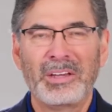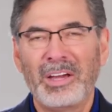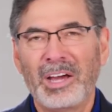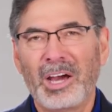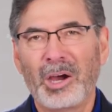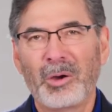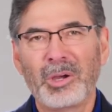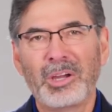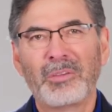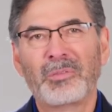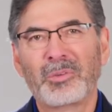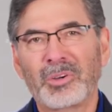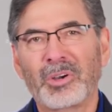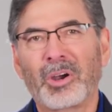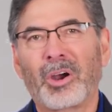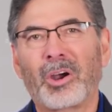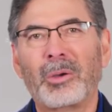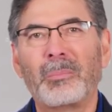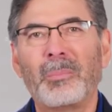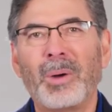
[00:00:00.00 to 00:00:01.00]
However,
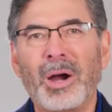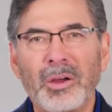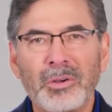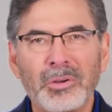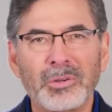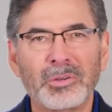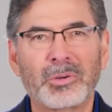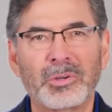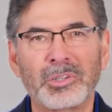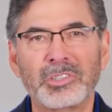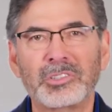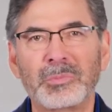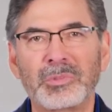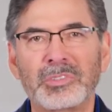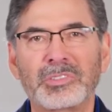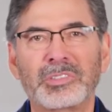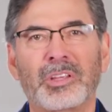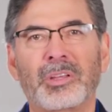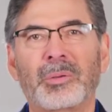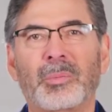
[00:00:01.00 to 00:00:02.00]
our modern Christmas
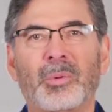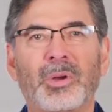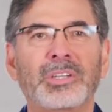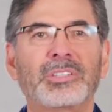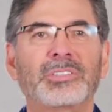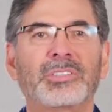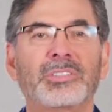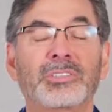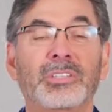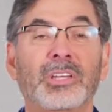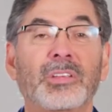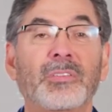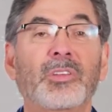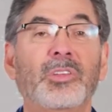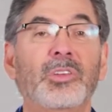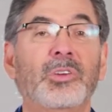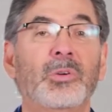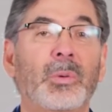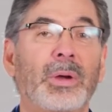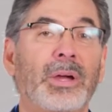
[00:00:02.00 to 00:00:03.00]
celebrations in the
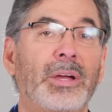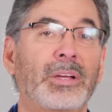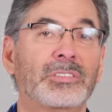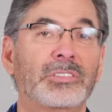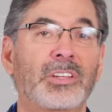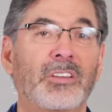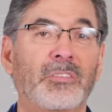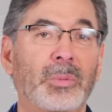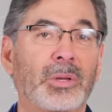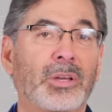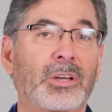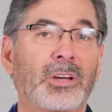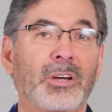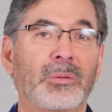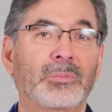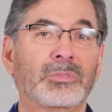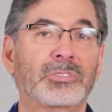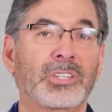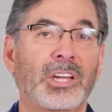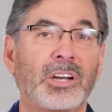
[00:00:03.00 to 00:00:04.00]
U.S. have
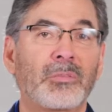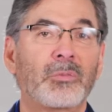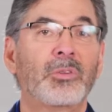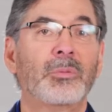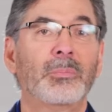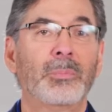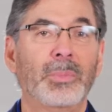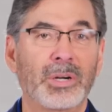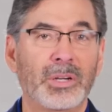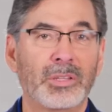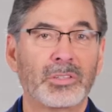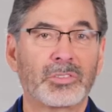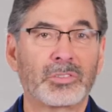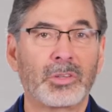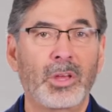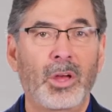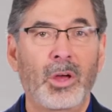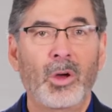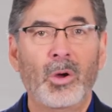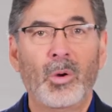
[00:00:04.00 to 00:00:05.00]
become several months
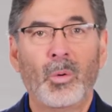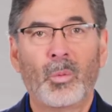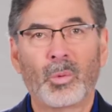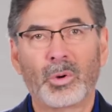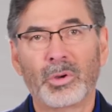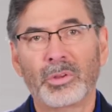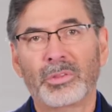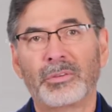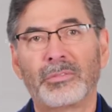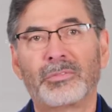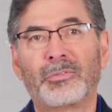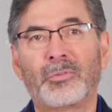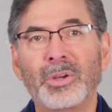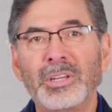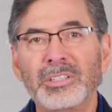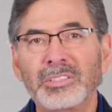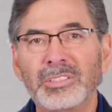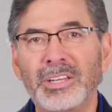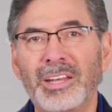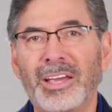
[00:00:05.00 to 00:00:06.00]
worth of
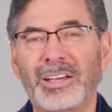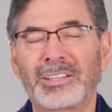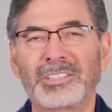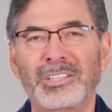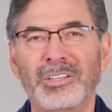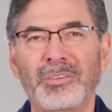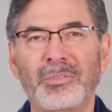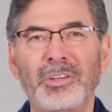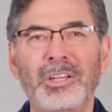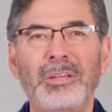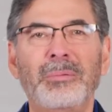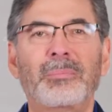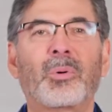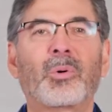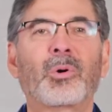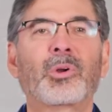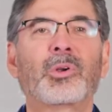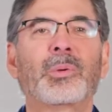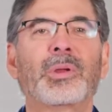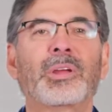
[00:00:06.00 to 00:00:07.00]
frenzied activity
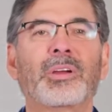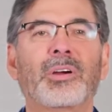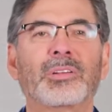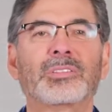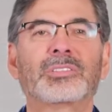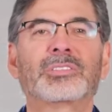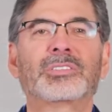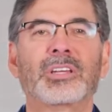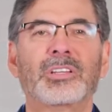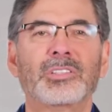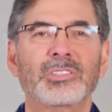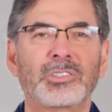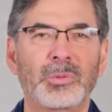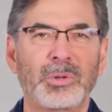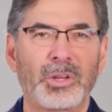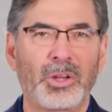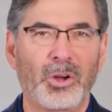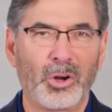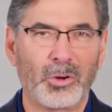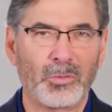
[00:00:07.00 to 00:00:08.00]
bordering on
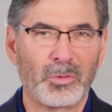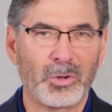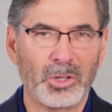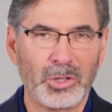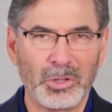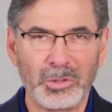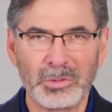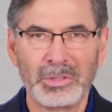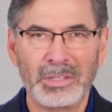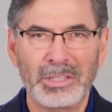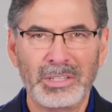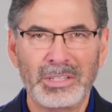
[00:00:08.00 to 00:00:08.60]
sensory overload.